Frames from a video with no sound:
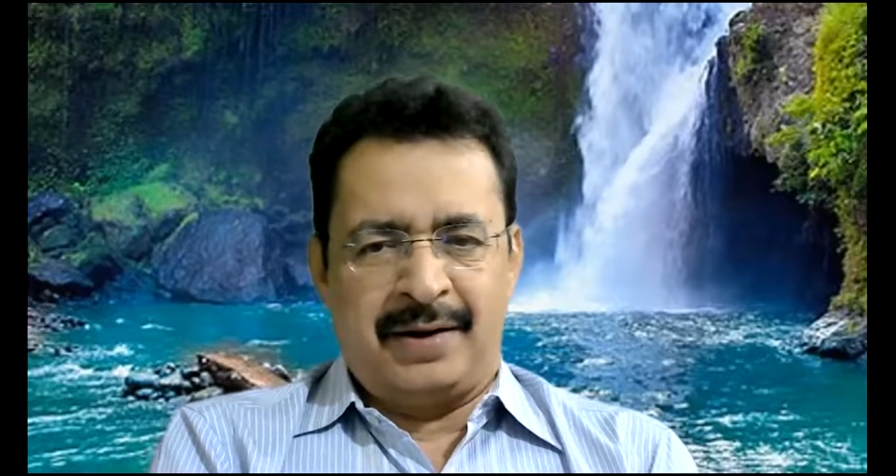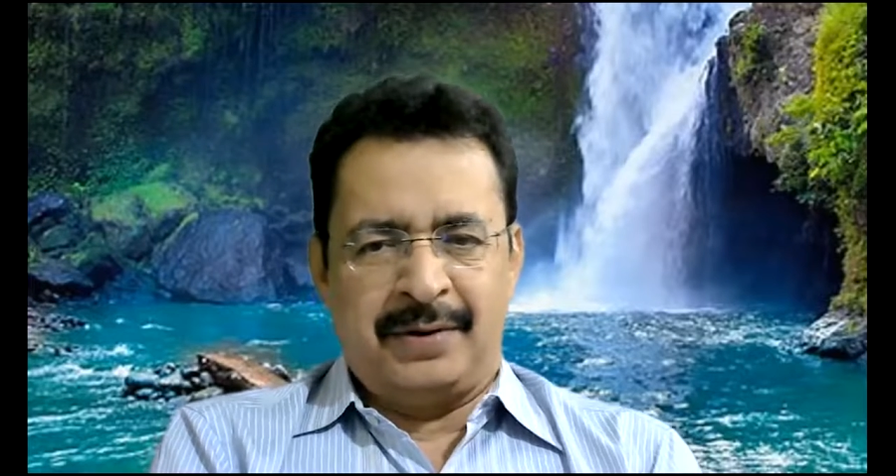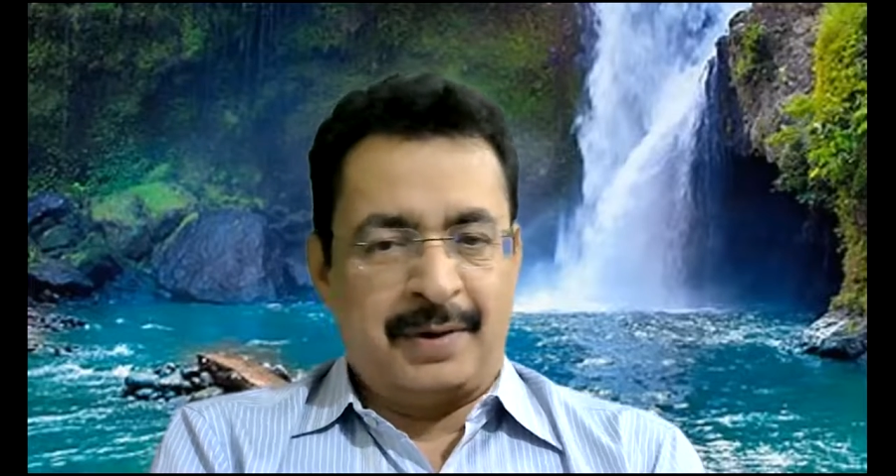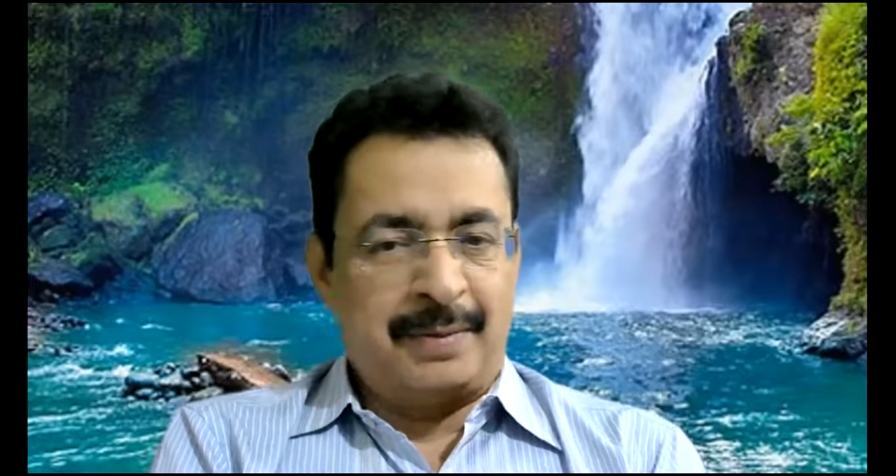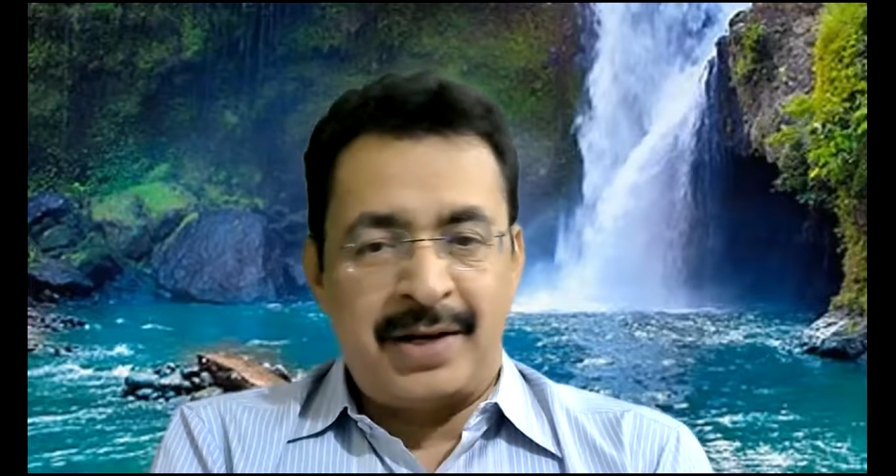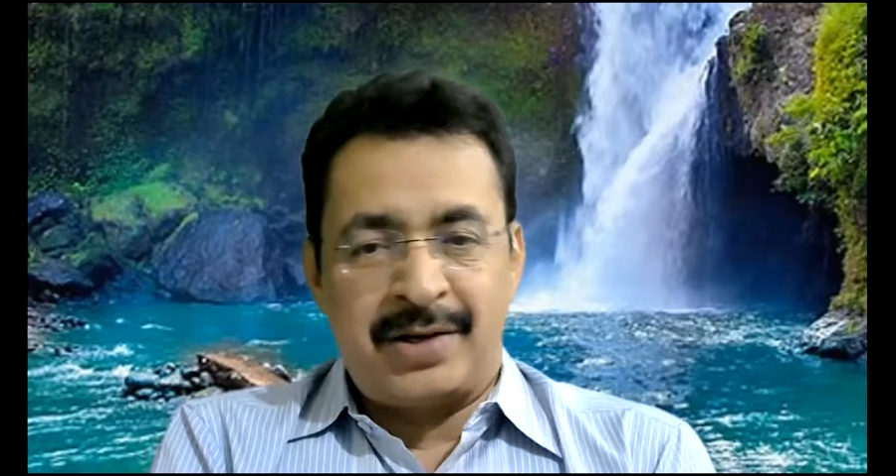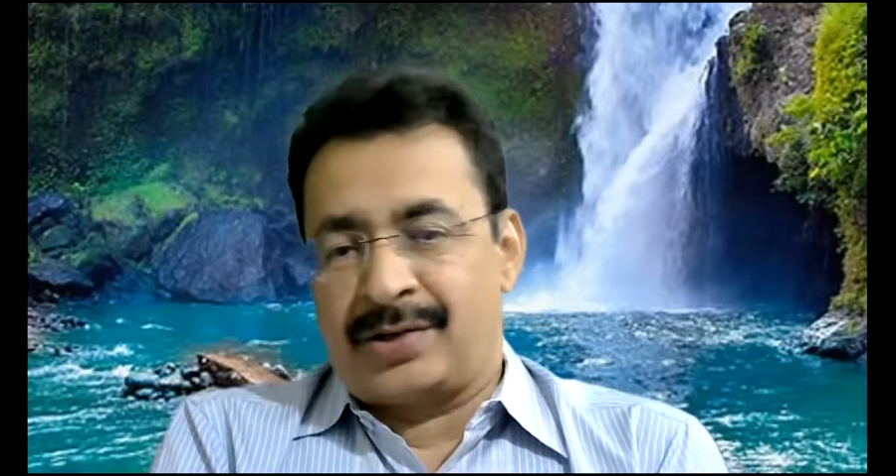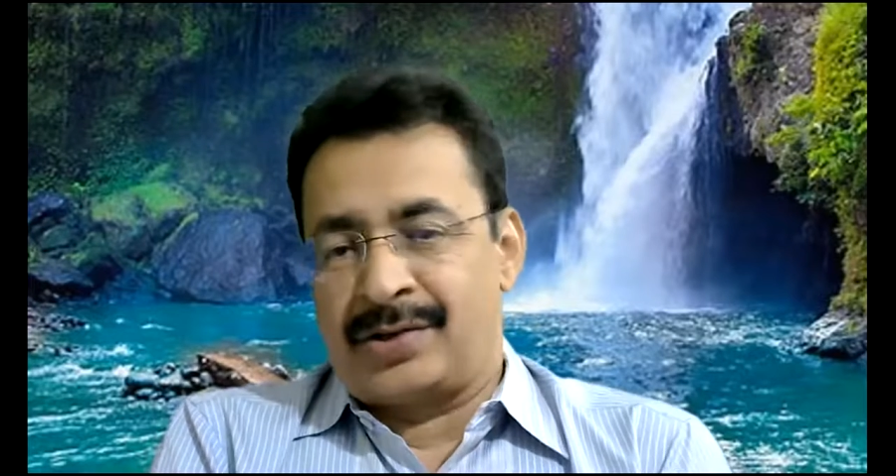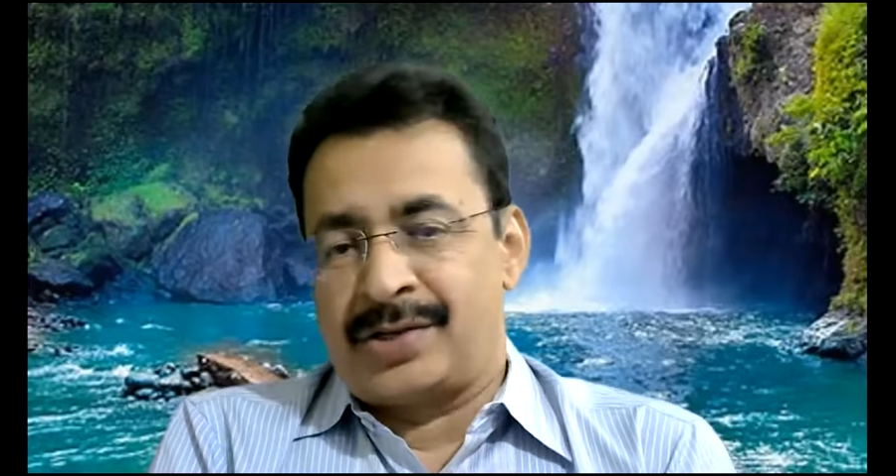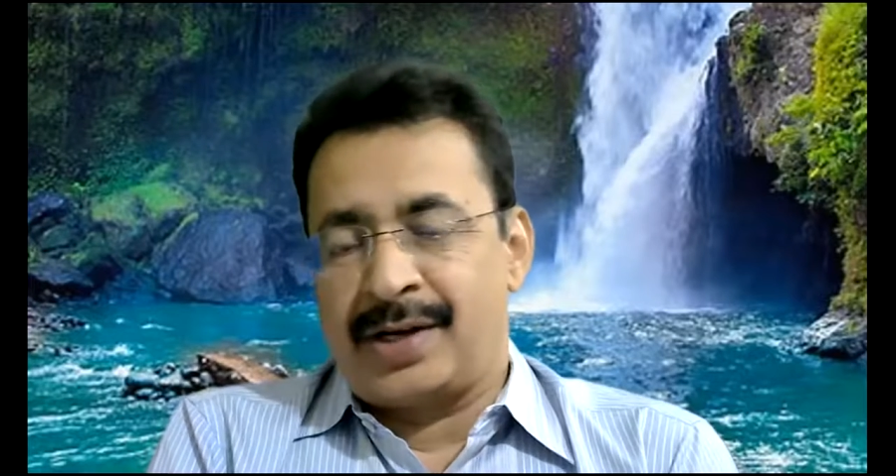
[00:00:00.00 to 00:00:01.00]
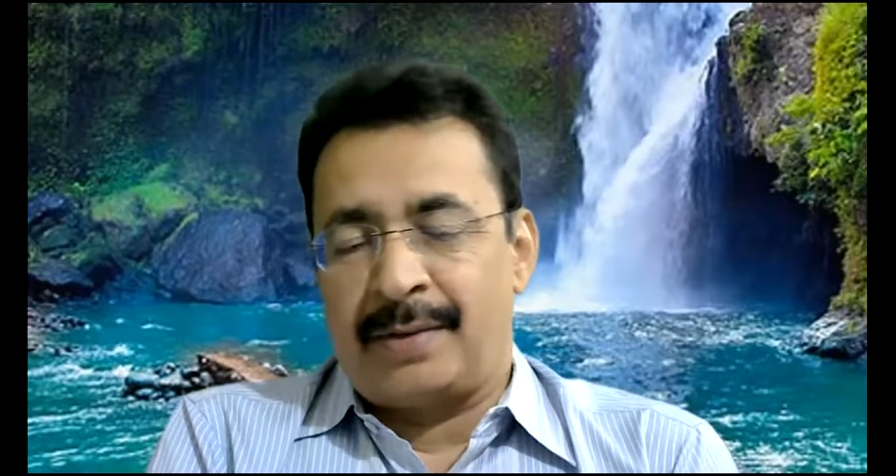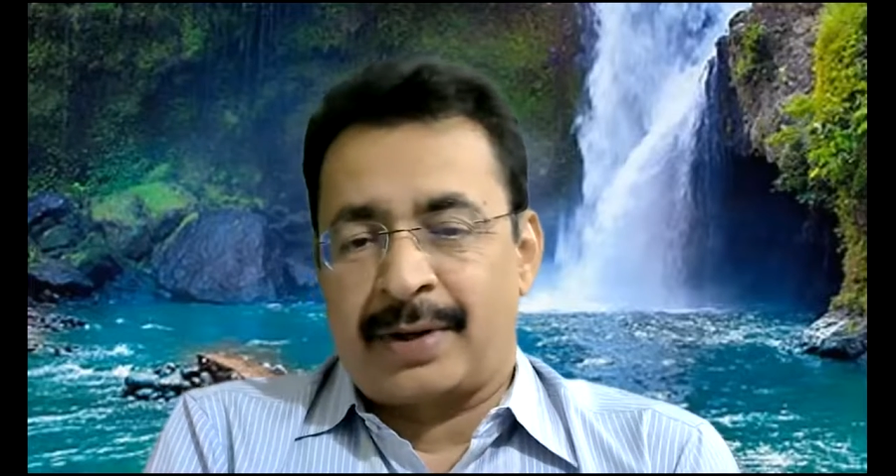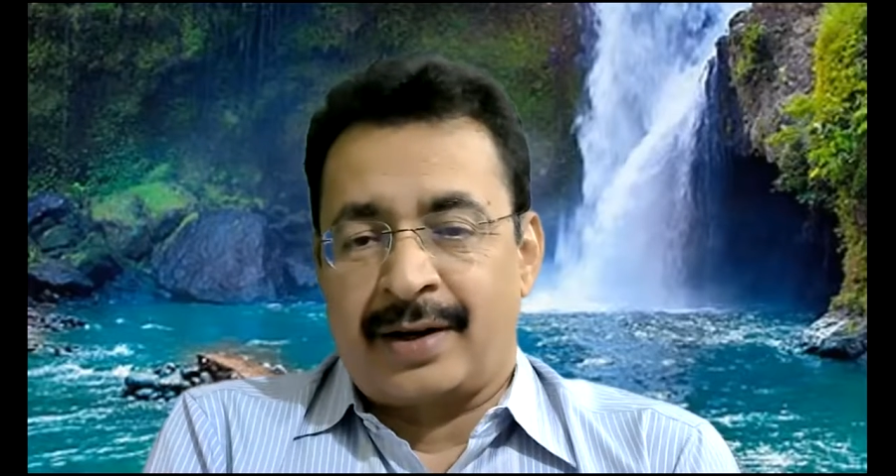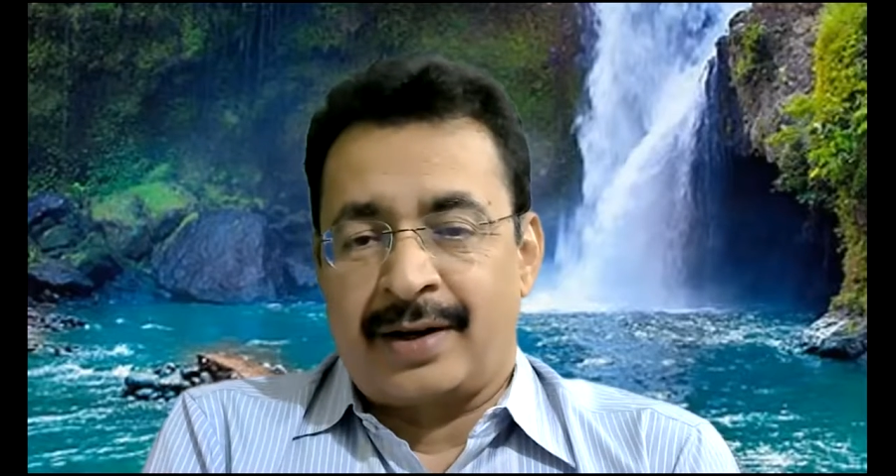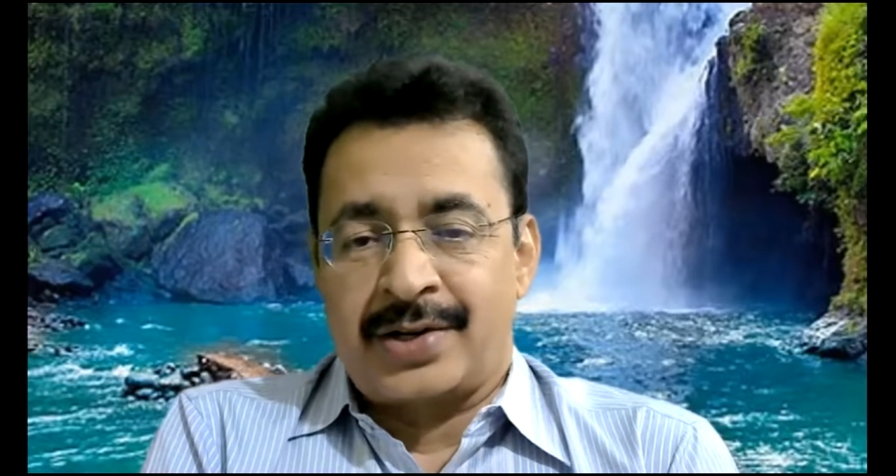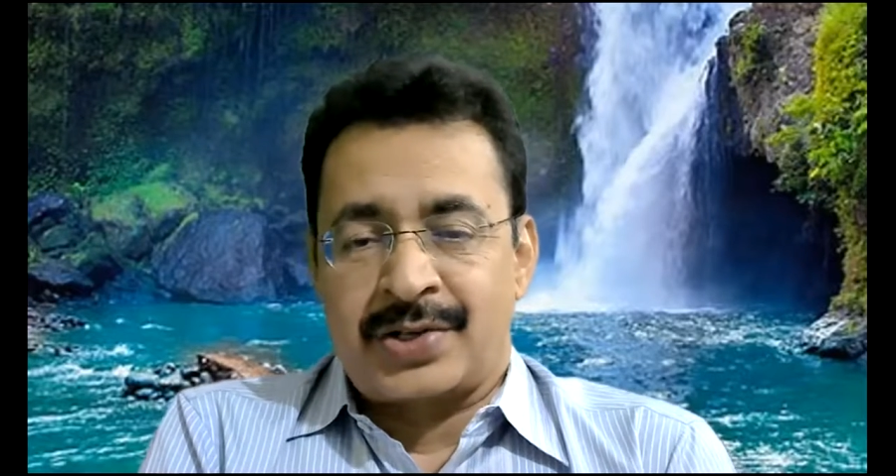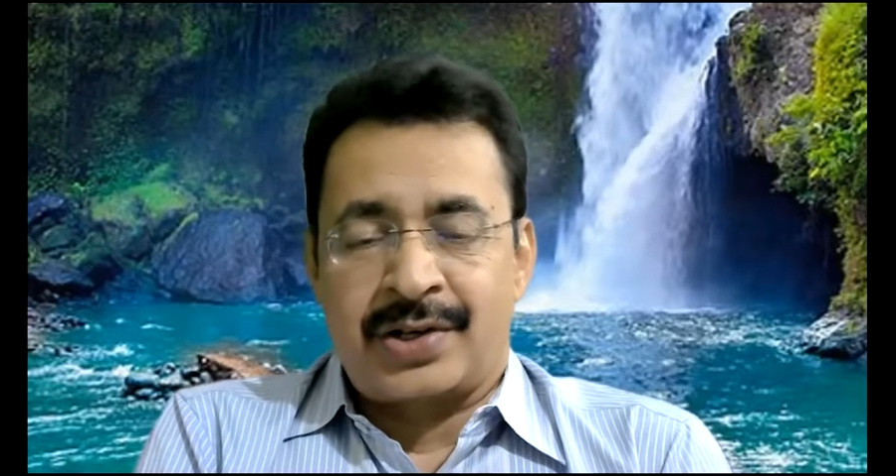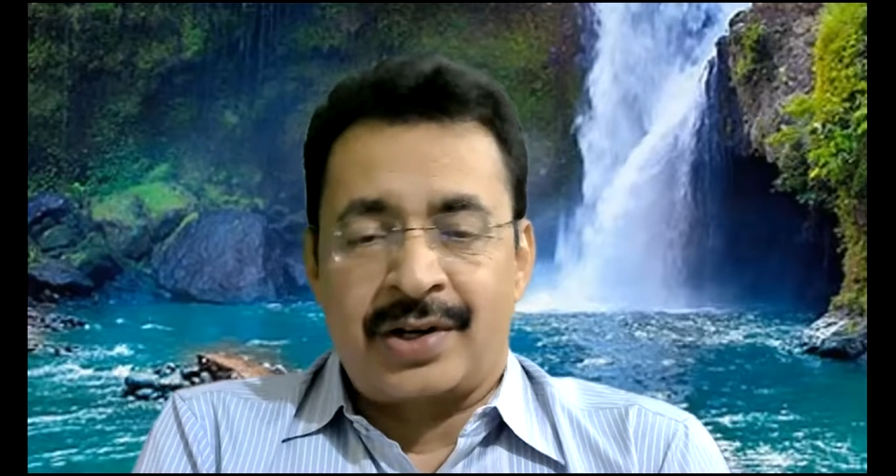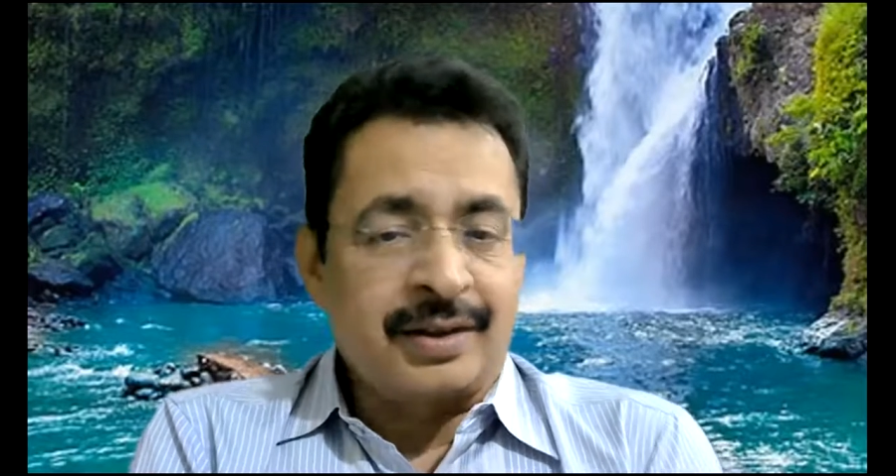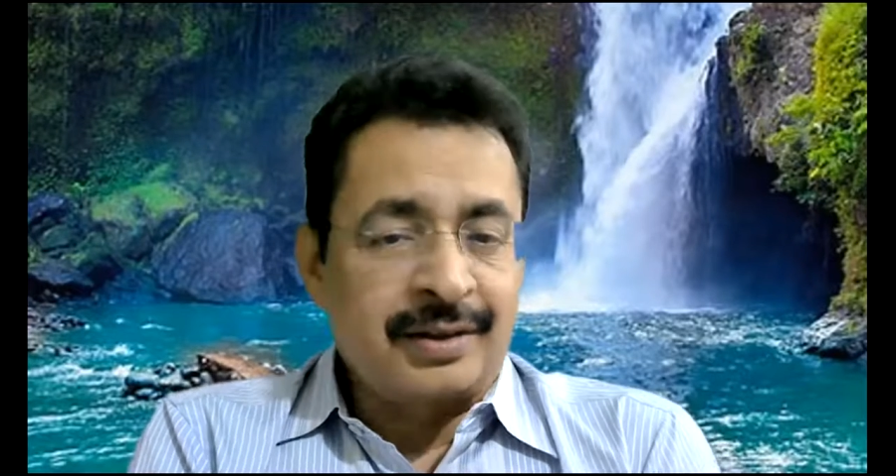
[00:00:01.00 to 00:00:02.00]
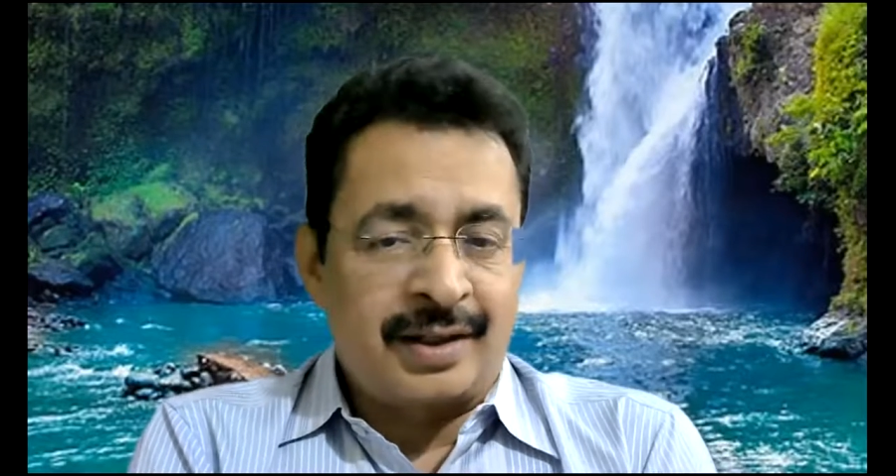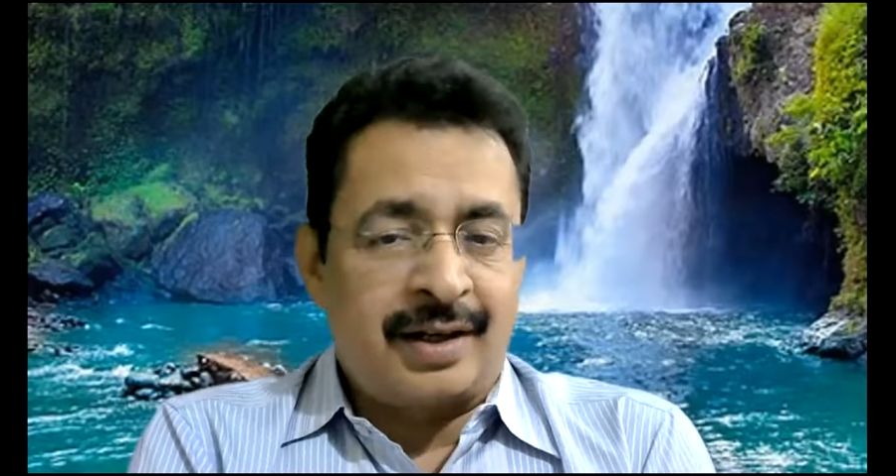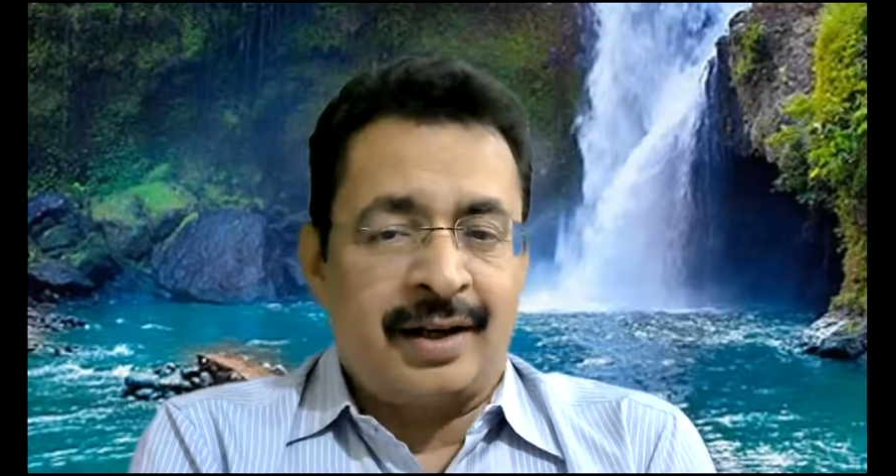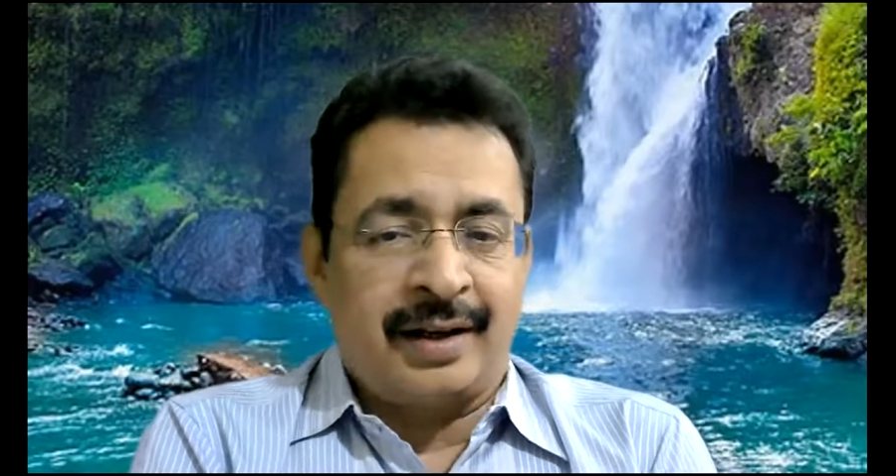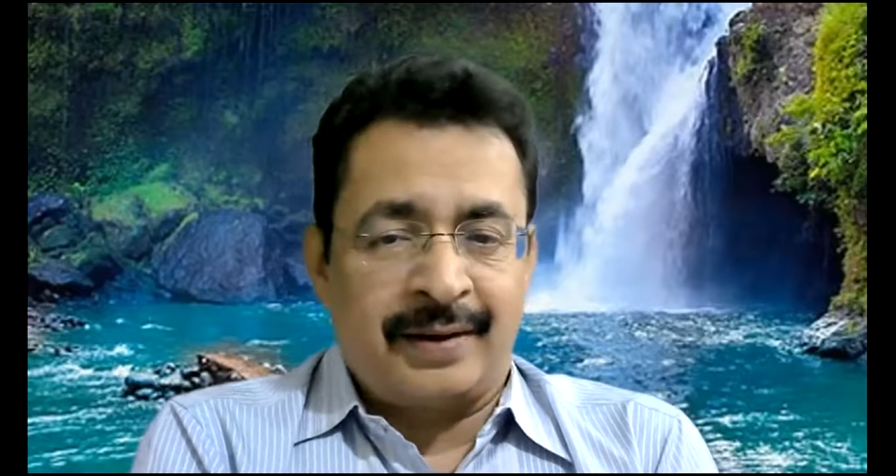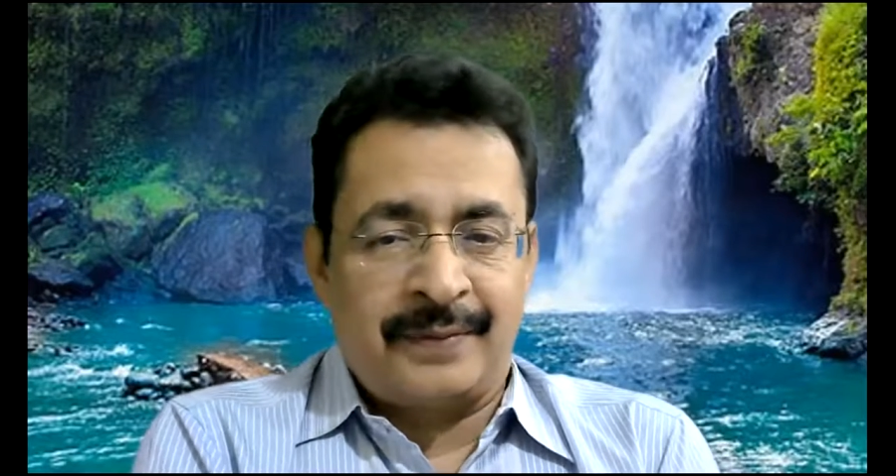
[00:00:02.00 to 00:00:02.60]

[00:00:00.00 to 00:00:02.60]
your mentor Jayaprakash Nagathihalli.